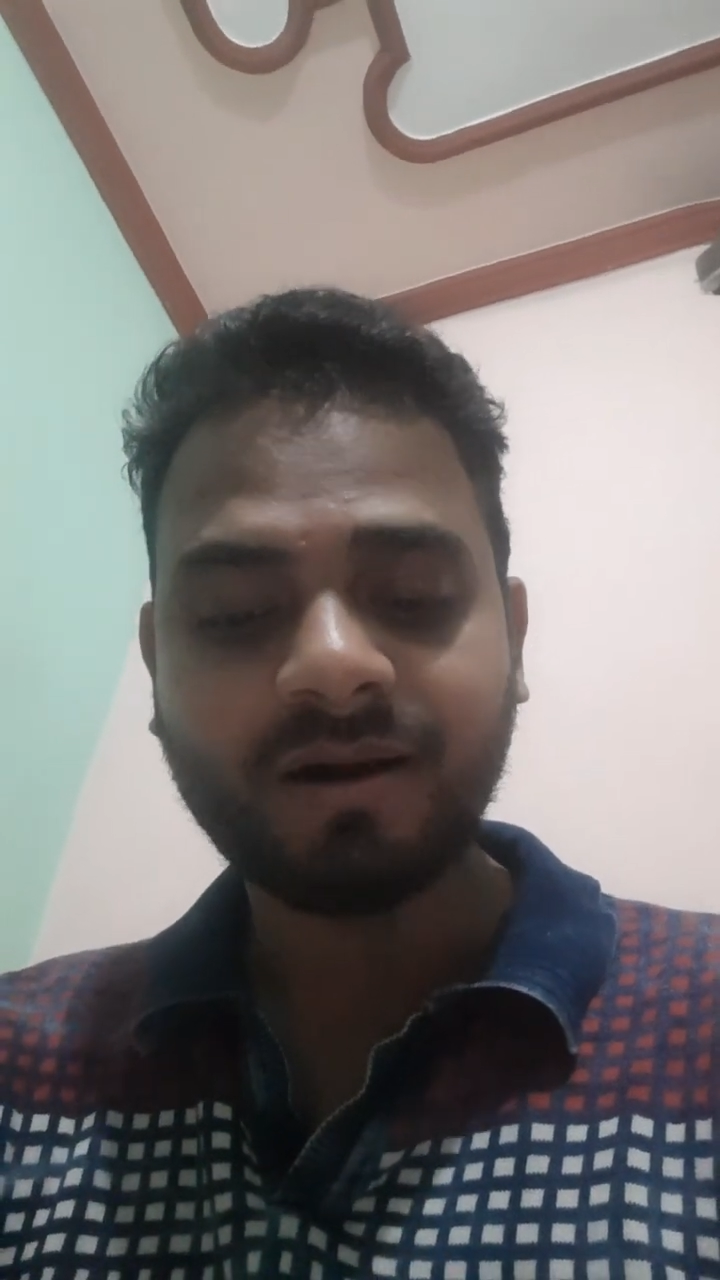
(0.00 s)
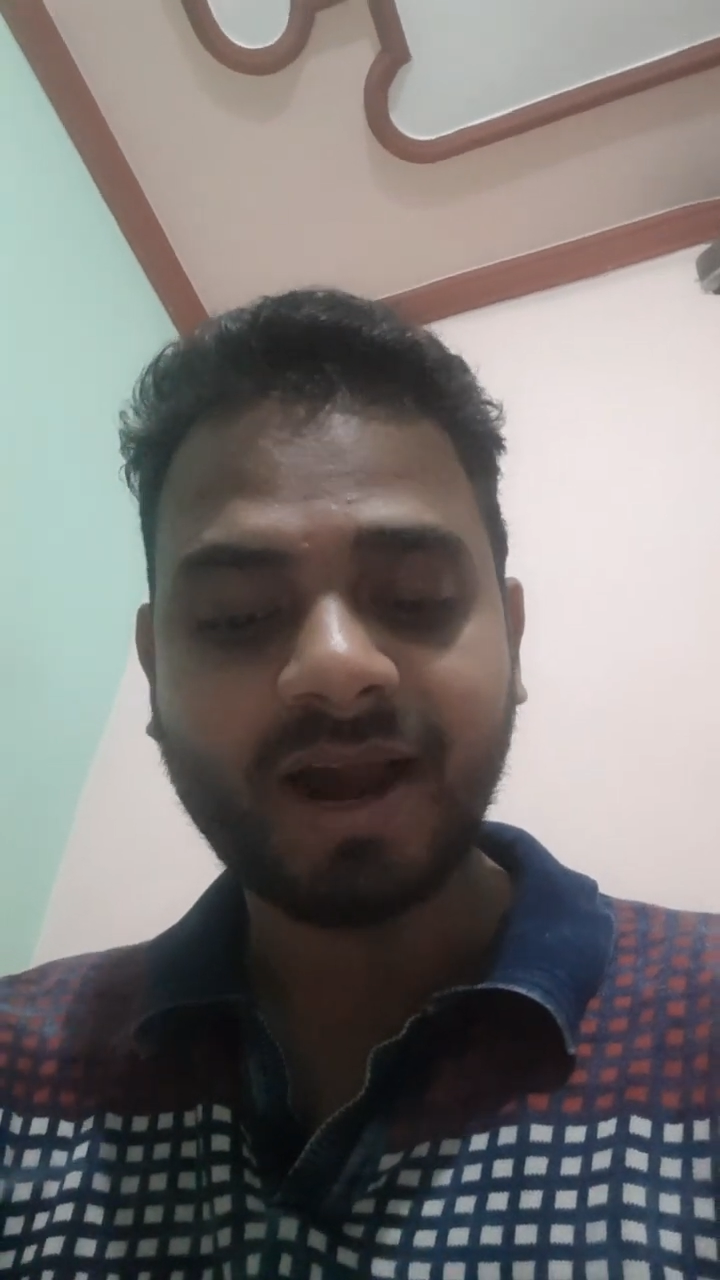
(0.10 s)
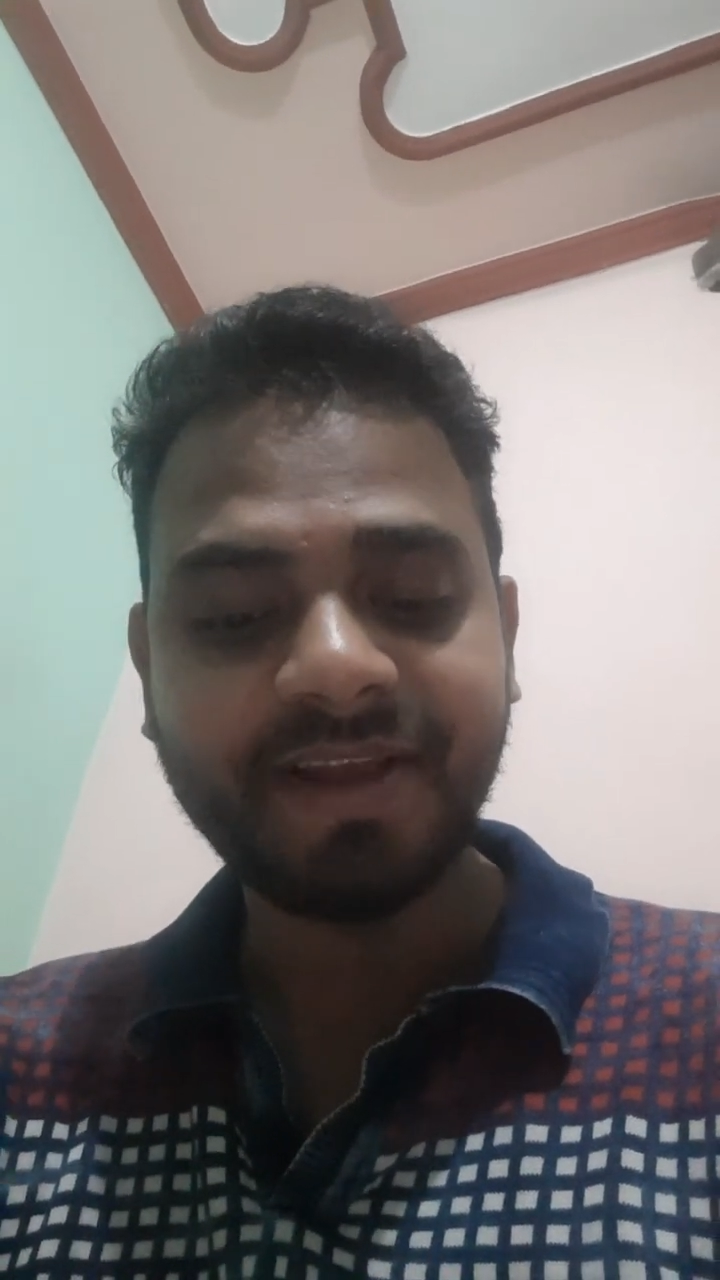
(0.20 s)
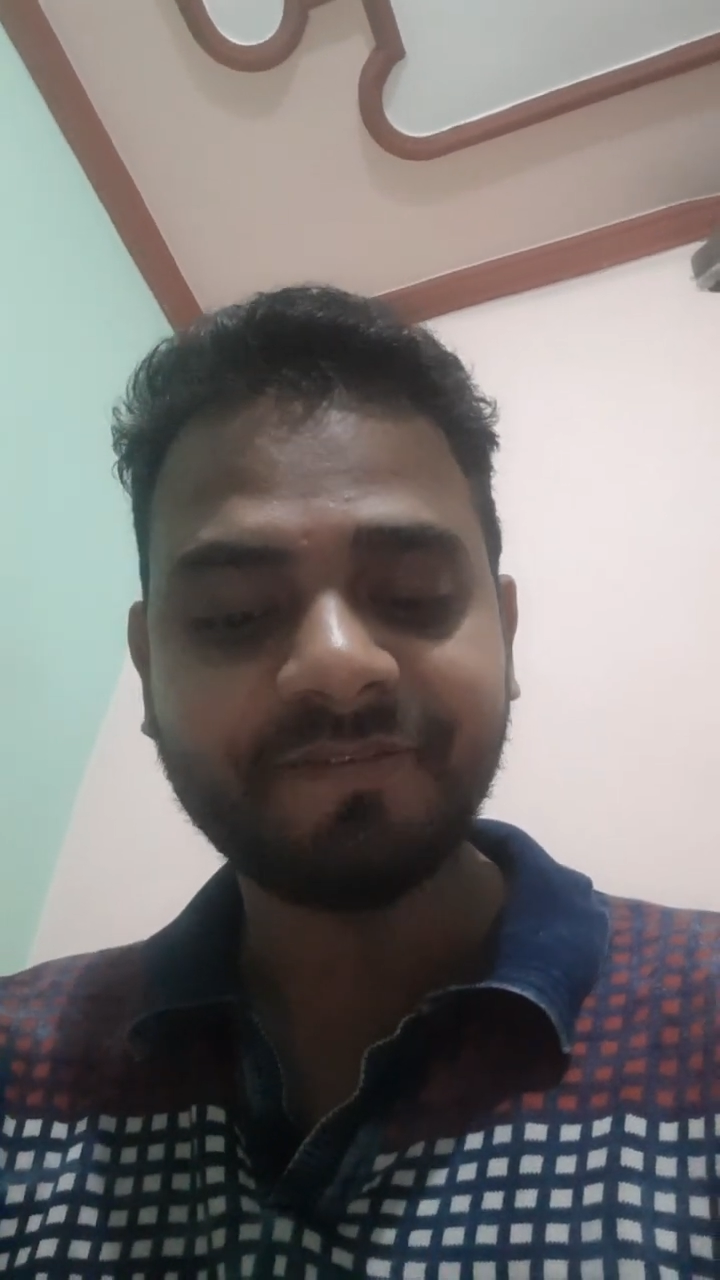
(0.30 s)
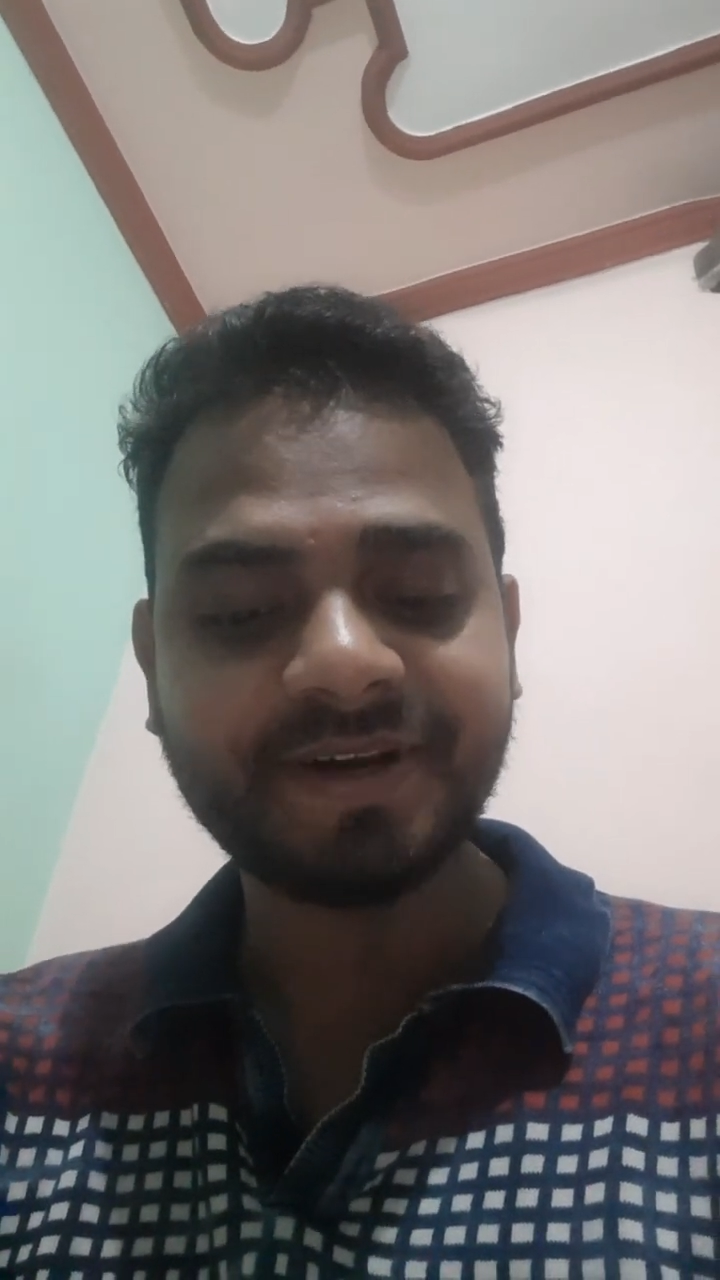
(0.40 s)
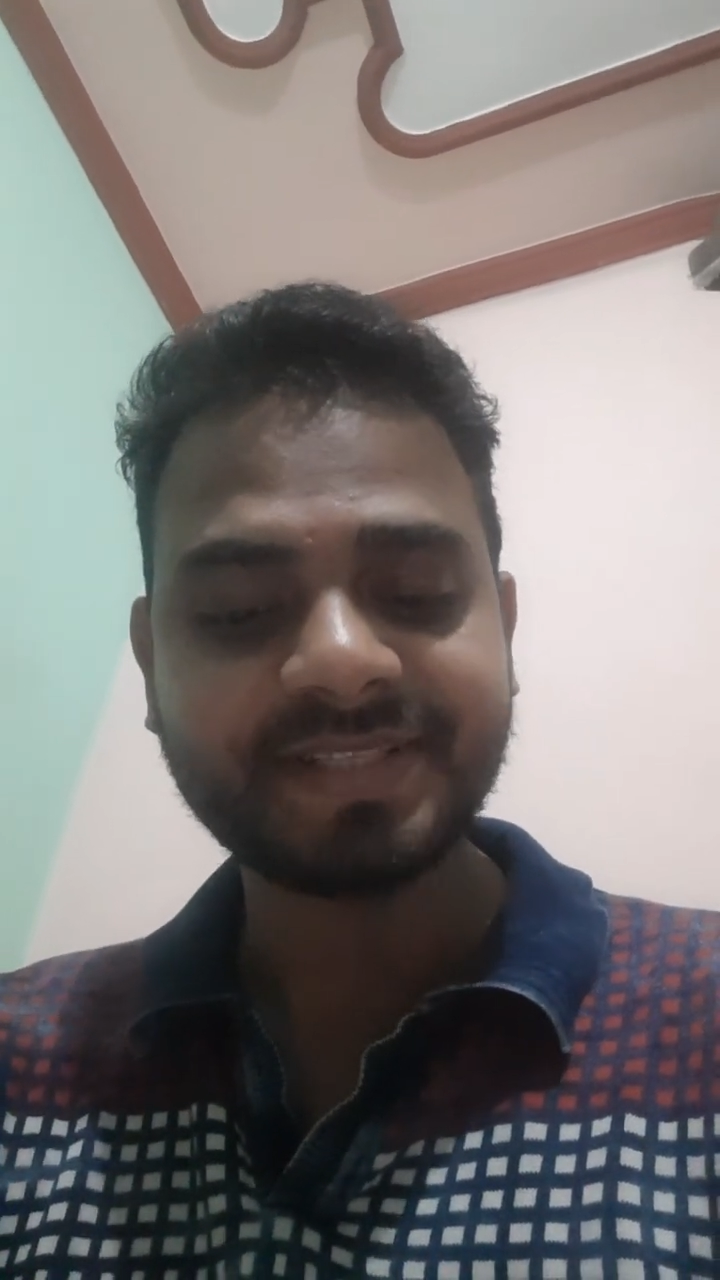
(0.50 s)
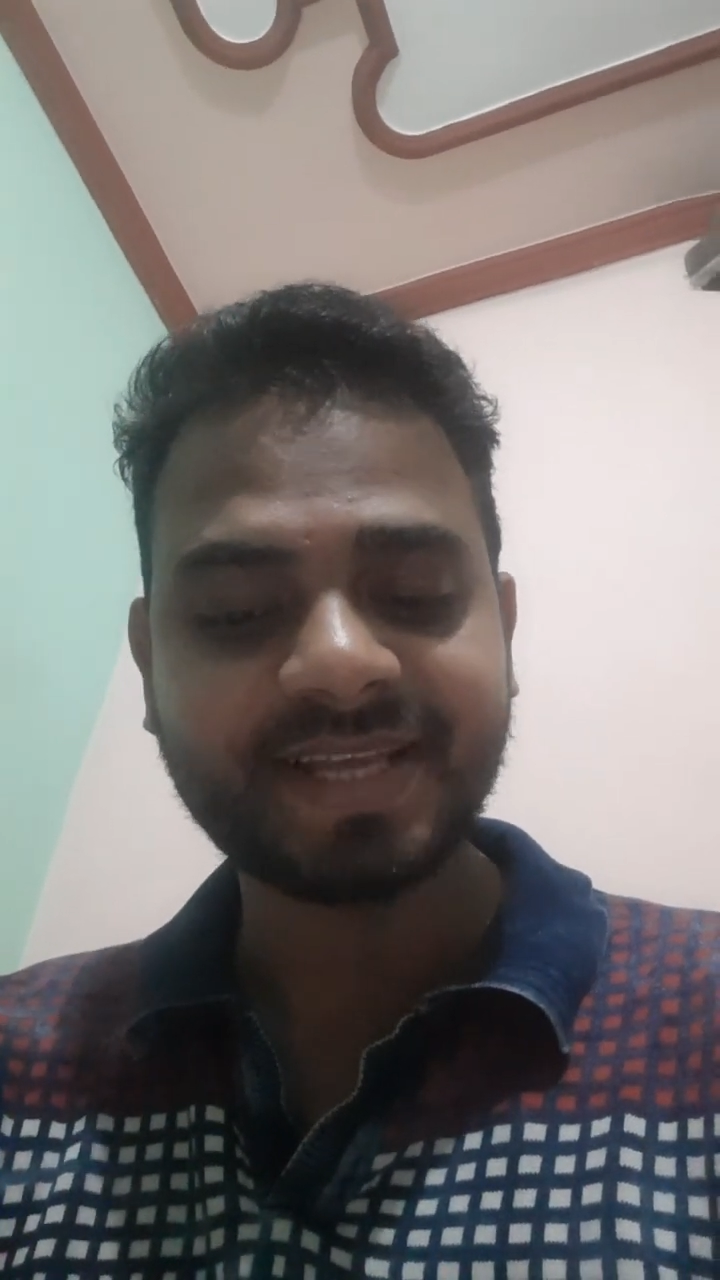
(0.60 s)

I was